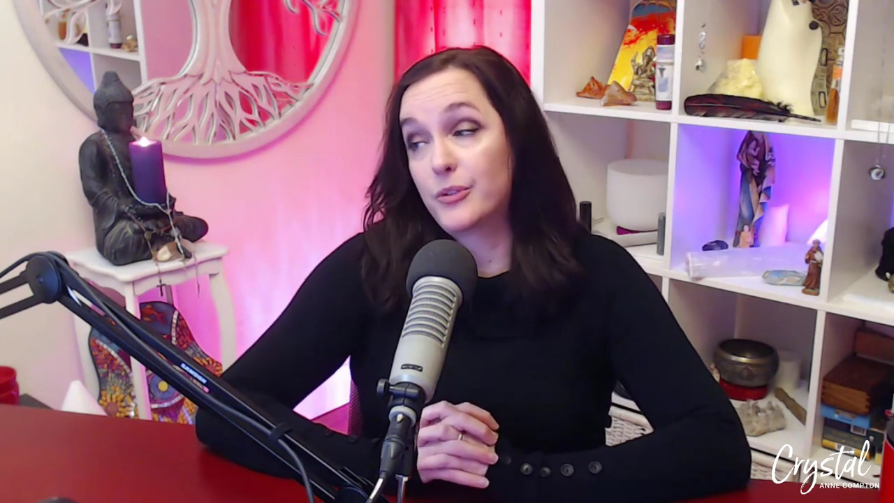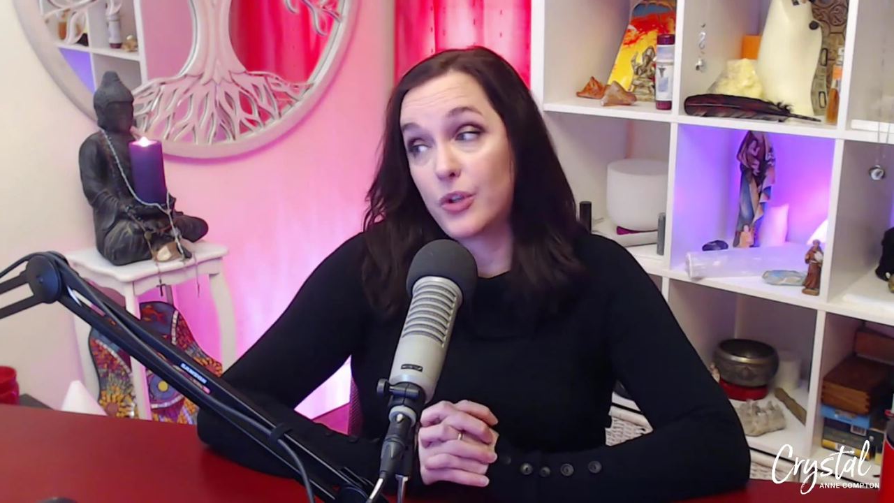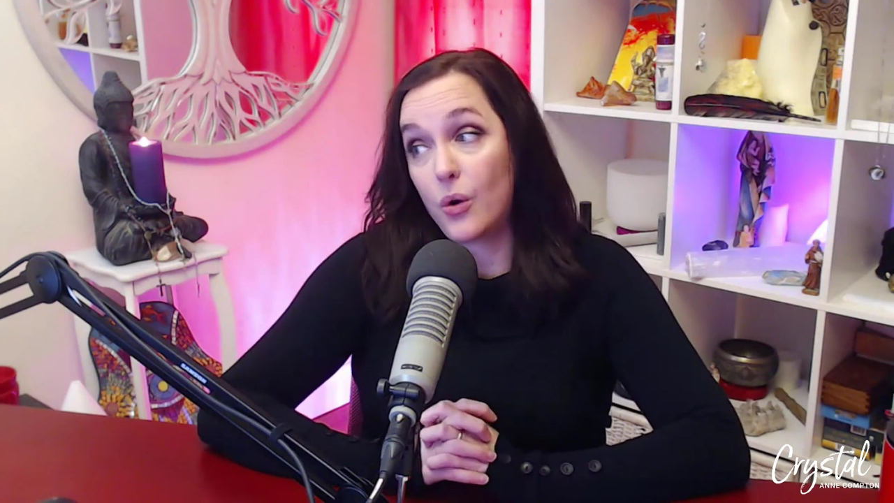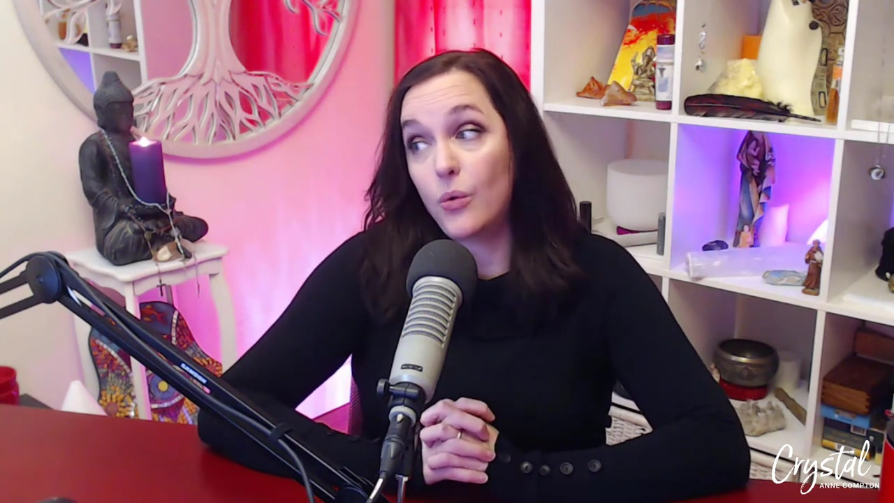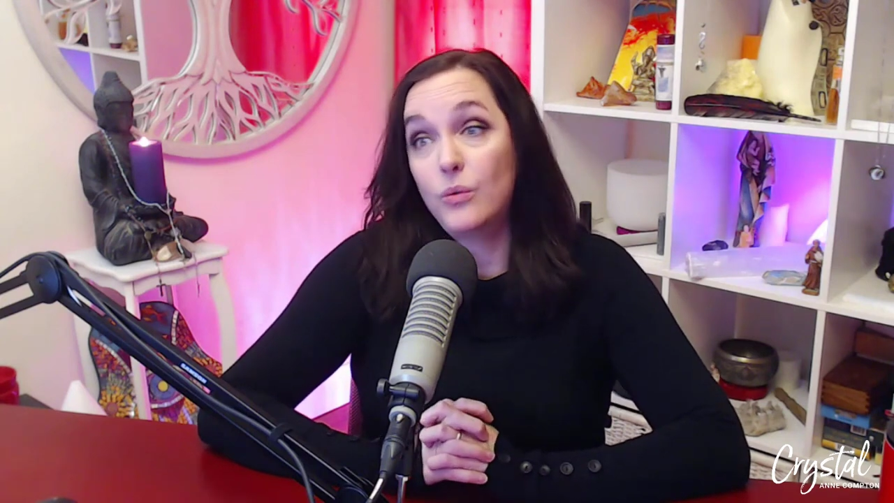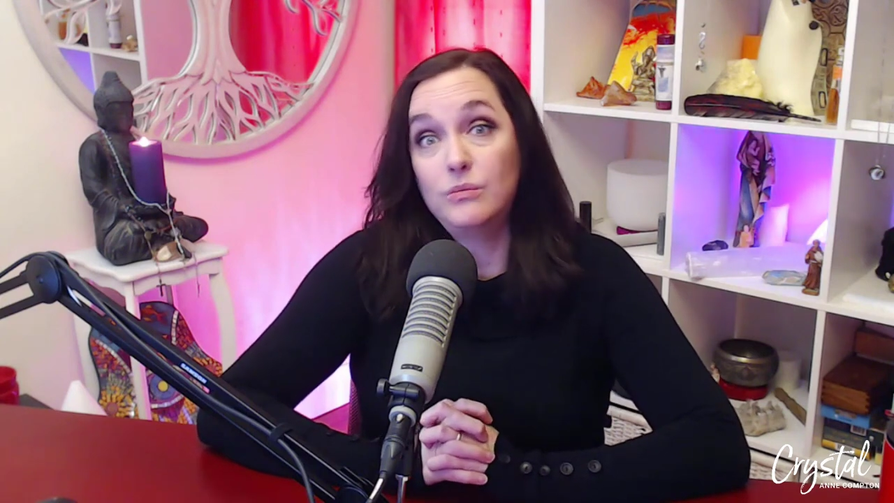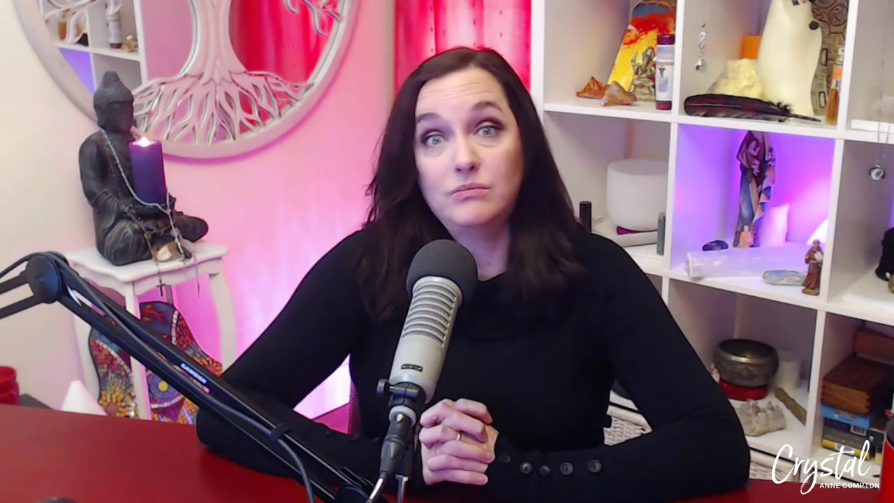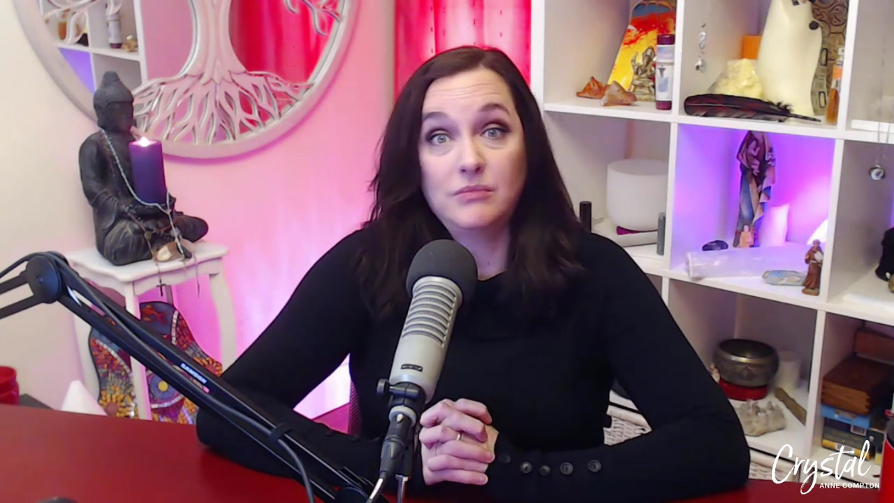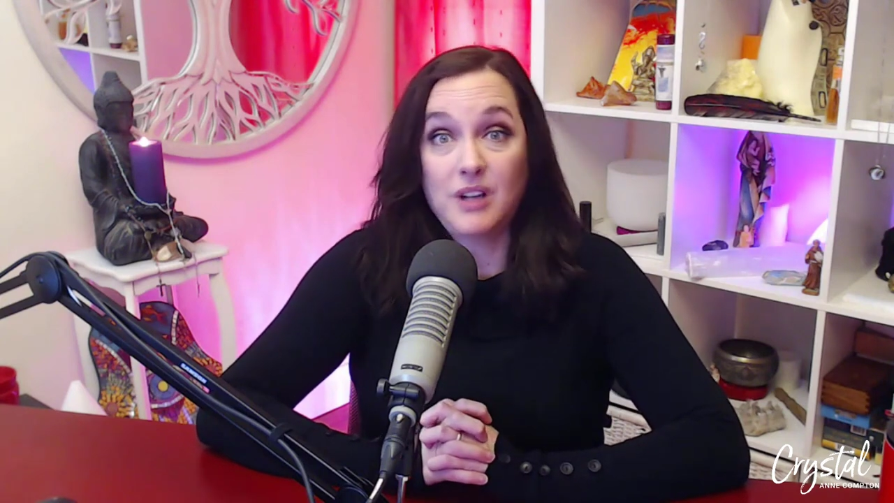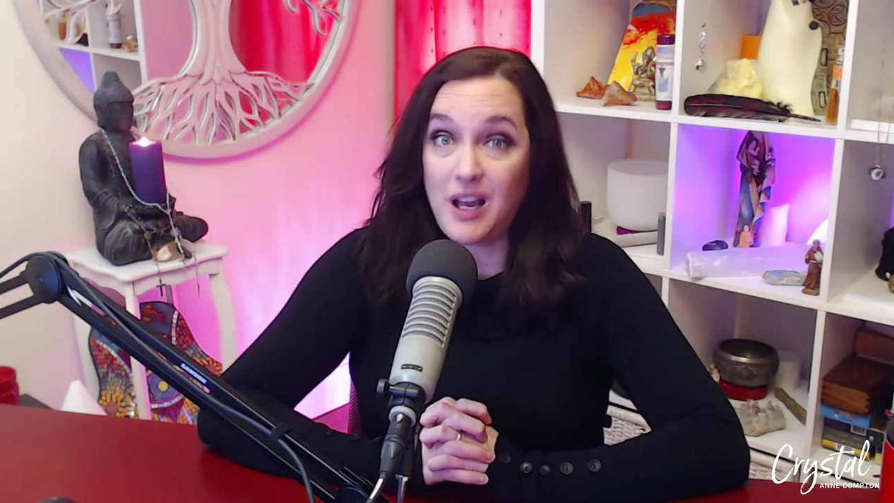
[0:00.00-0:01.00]

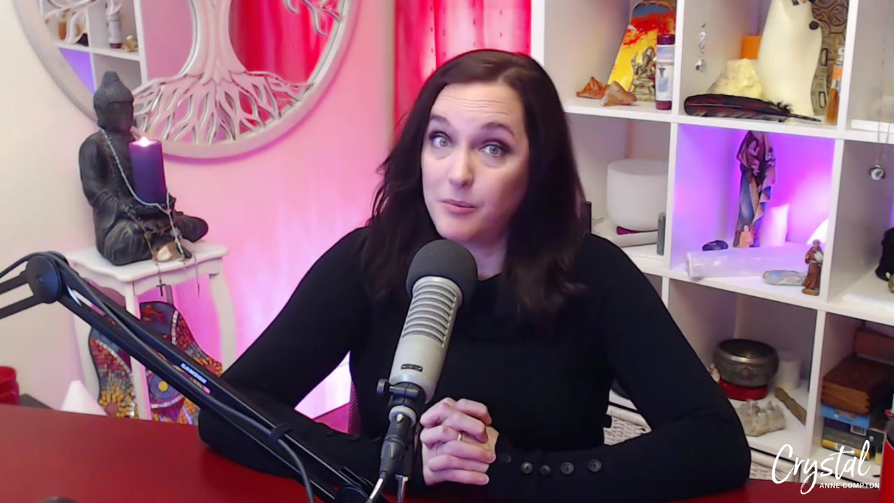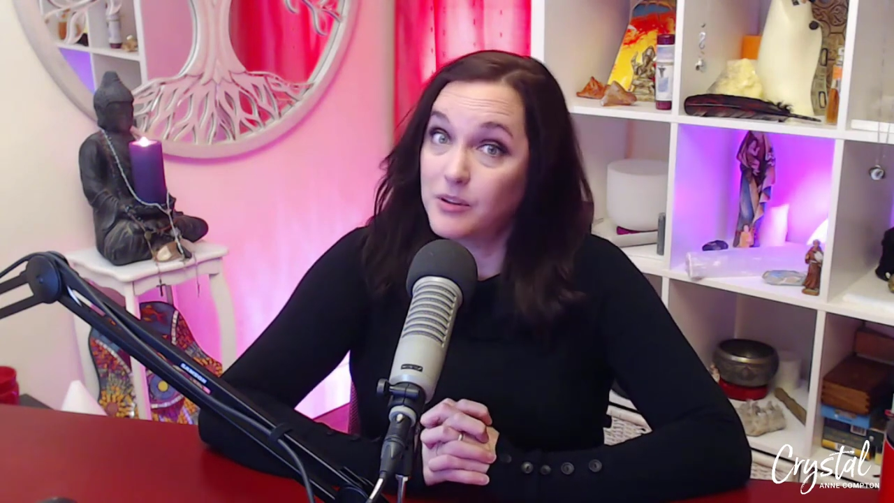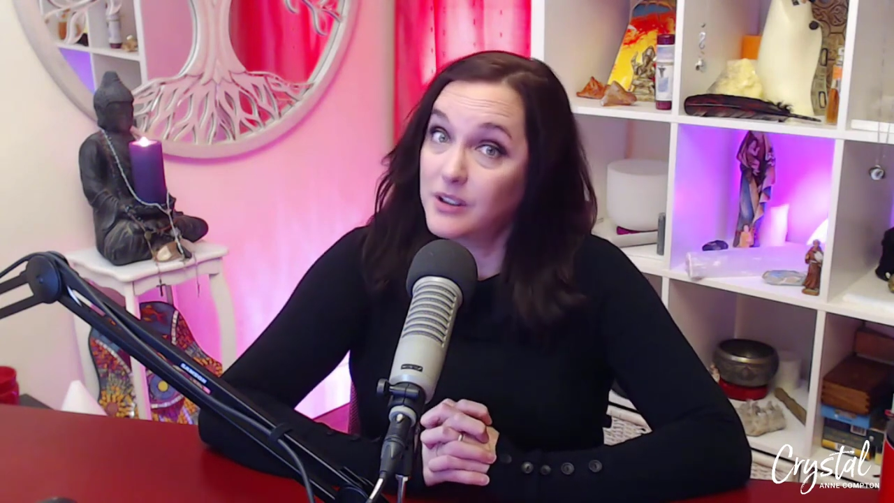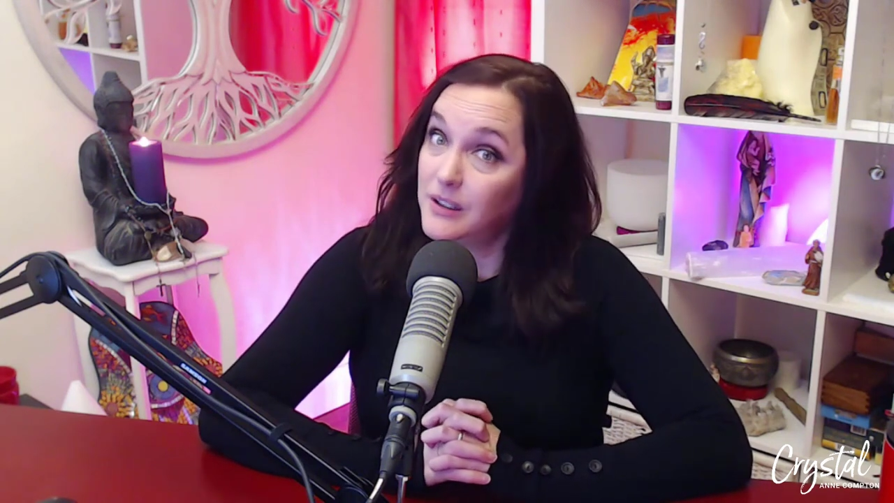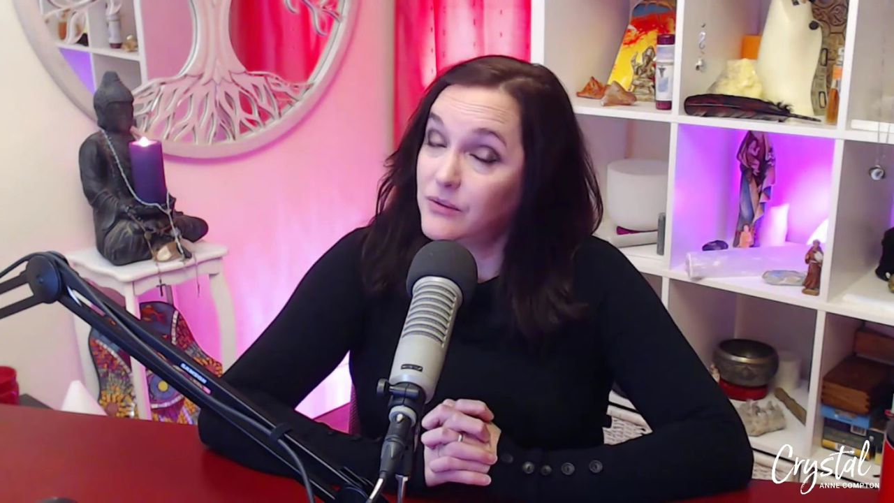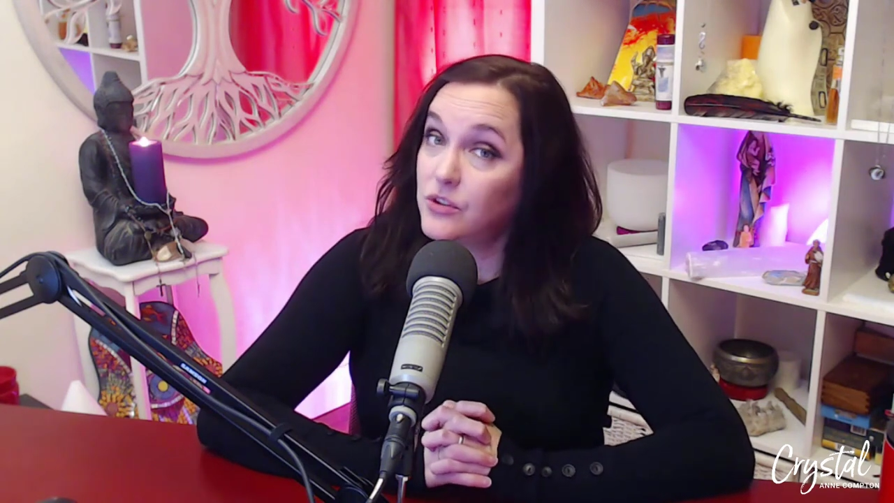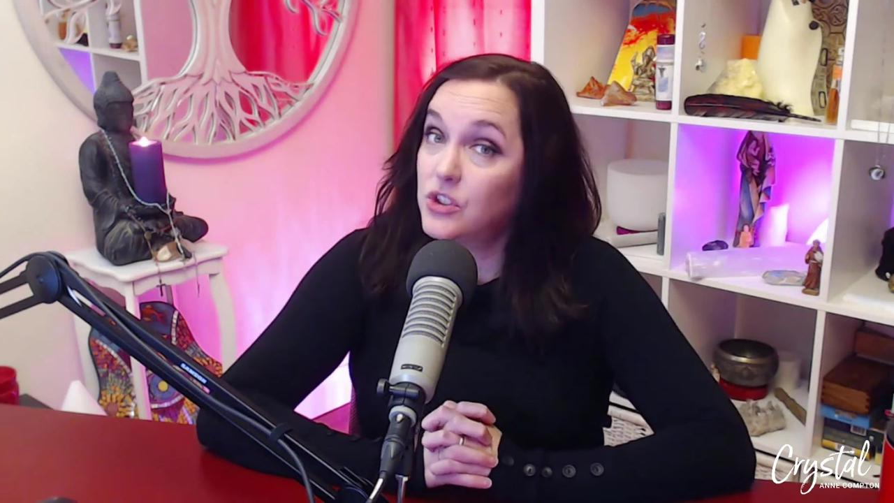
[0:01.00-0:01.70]
So I believe